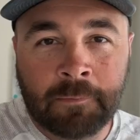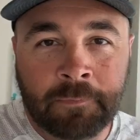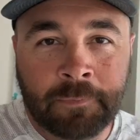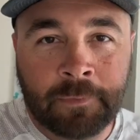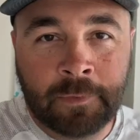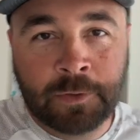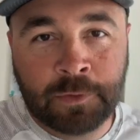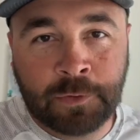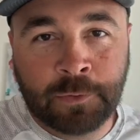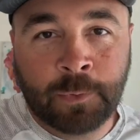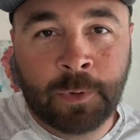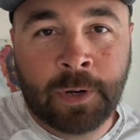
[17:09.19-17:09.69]

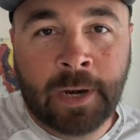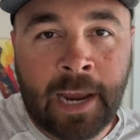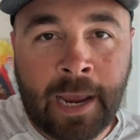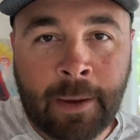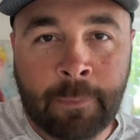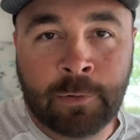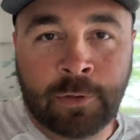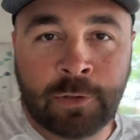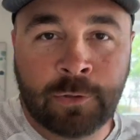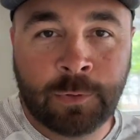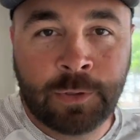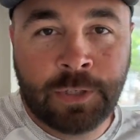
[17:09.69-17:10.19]
This is what
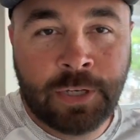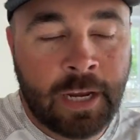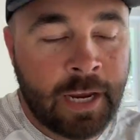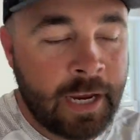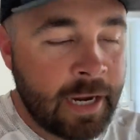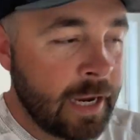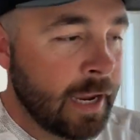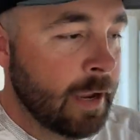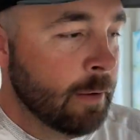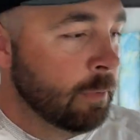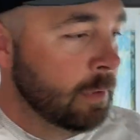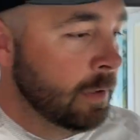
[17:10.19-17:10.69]
happens when you
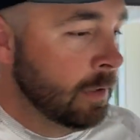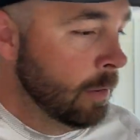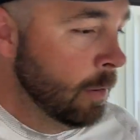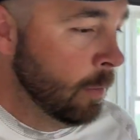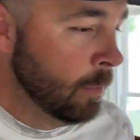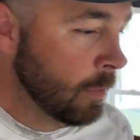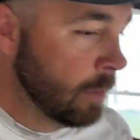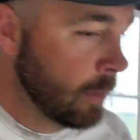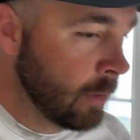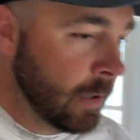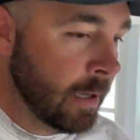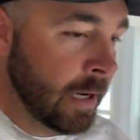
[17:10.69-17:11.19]
hang out with an
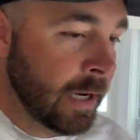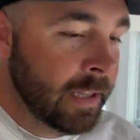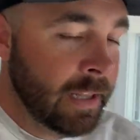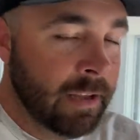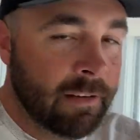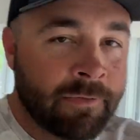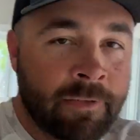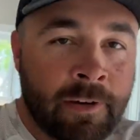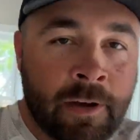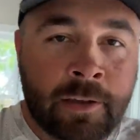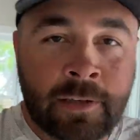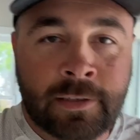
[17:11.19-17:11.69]
older crowd. They
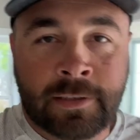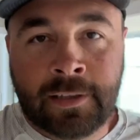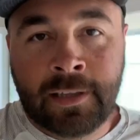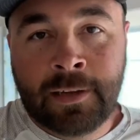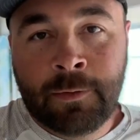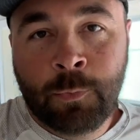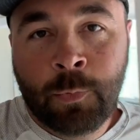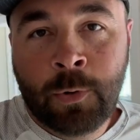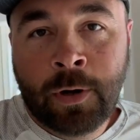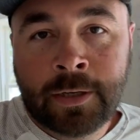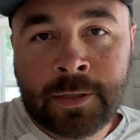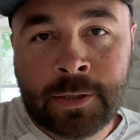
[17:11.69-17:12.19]
fall
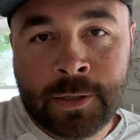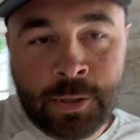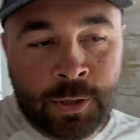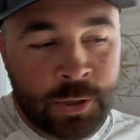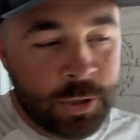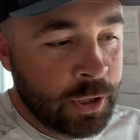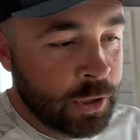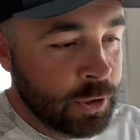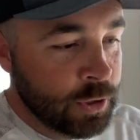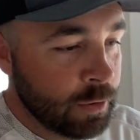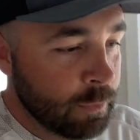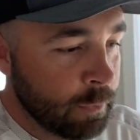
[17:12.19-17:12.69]
asleep watching
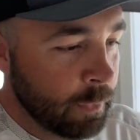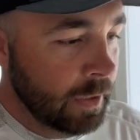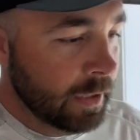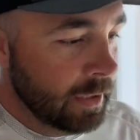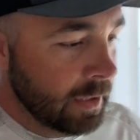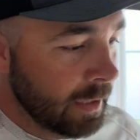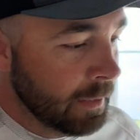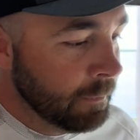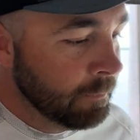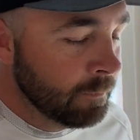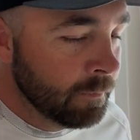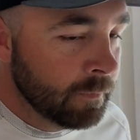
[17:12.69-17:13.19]
Ginger
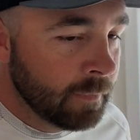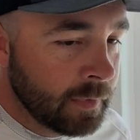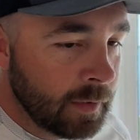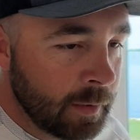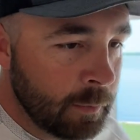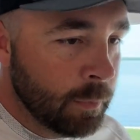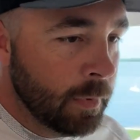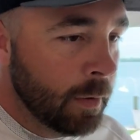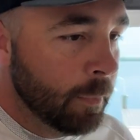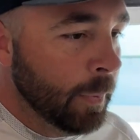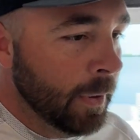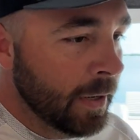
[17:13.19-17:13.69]
Billy.
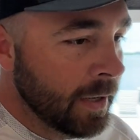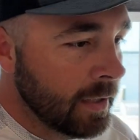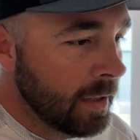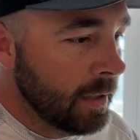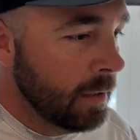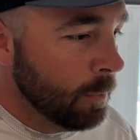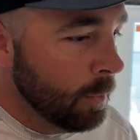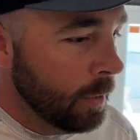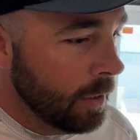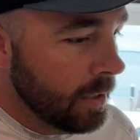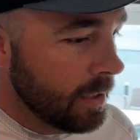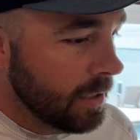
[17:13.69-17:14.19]

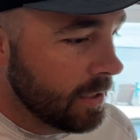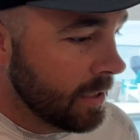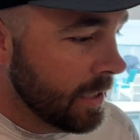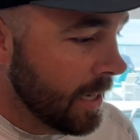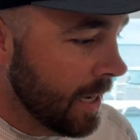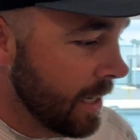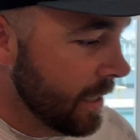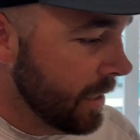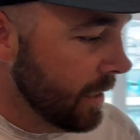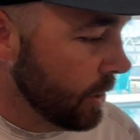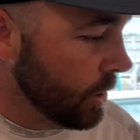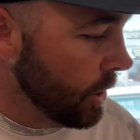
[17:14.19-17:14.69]
Apparently, we've
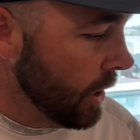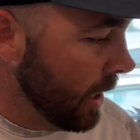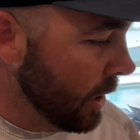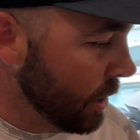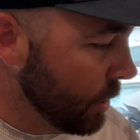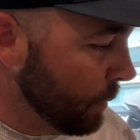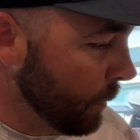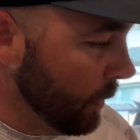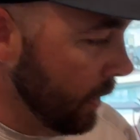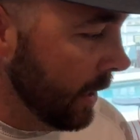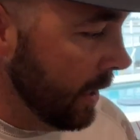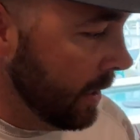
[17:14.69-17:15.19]
decided to
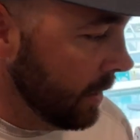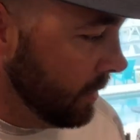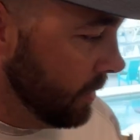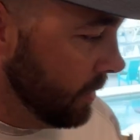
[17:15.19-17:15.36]
change plans.